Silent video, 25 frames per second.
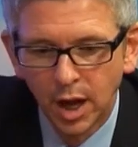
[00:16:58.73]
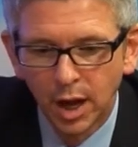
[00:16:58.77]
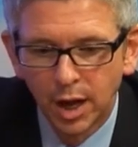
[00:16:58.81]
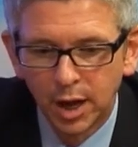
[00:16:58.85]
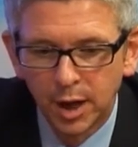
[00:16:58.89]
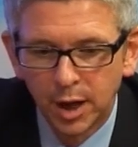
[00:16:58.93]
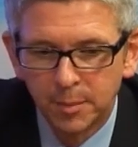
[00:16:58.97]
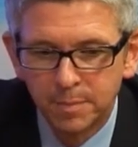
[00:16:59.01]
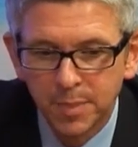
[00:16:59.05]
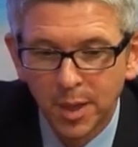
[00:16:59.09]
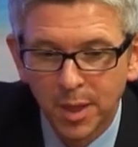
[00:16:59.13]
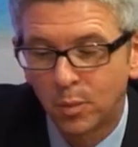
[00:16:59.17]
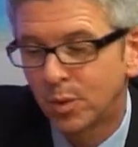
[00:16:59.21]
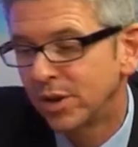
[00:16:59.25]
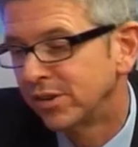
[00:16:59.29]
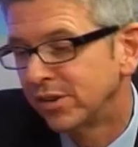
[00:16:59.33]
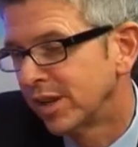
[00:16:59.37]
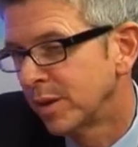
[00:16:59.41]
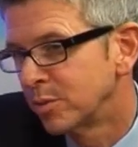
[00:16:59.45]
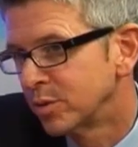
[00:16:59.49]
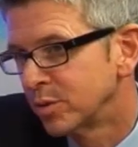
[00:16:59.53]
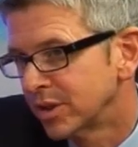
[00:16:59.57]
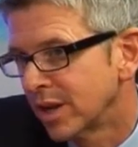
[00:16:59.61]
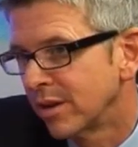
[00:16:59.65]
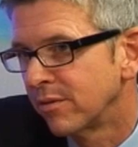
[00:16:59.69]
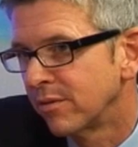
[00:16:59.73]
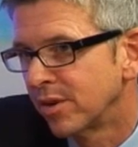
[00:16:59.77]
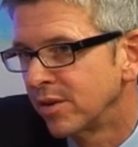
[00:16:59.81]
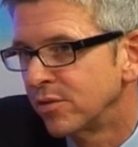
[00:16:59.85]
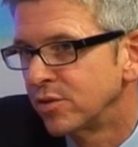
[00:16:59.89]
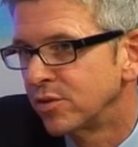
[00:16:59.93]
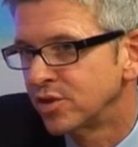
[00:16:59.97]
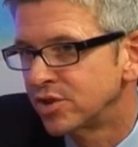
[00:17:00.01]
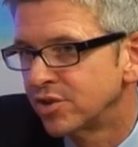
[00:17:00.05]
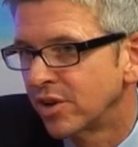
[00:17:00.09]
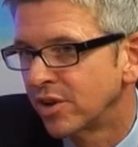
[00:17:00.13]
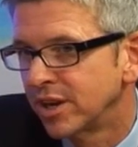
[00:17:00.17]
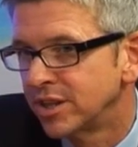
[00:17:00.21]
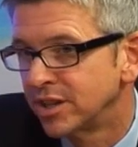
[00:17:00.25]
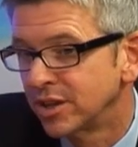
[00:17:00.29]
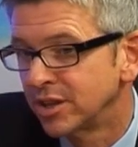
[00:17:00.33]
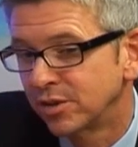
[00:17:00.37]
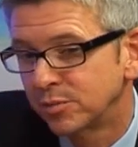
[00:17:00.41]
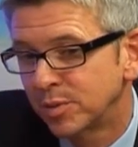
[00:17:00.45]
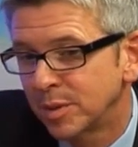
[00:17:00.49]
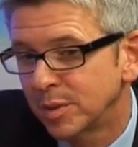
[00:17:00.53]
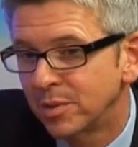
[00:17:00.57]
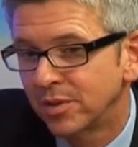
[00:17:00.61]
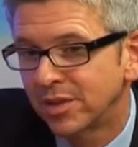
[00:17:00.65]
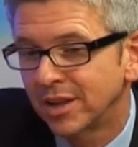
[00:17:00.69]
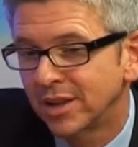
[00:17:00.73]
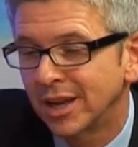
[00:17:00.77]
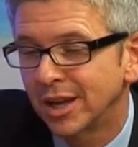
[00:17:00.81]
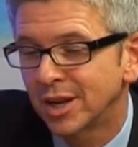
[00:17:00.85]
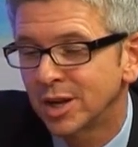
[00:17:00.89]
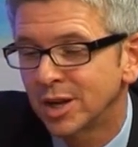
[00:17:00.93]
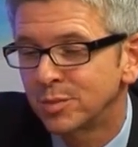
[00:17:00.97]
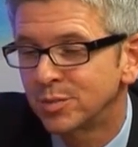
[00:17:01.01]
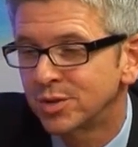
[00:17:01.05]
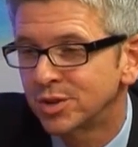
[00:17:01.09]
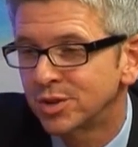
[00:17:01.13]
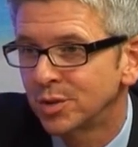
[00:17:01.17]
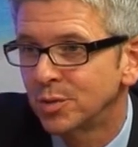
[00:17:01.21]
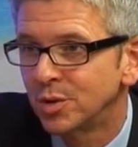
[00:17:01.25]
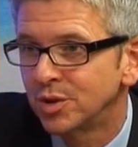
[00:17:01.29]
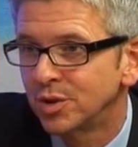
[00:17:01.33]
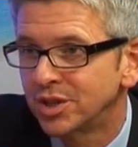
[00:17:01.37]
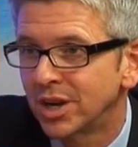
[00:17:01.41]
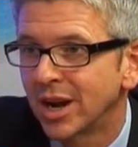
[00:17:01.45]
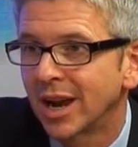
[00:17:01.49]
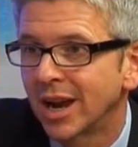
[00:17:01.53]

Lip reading: And we as airports get very frustrated because people think it comes to us,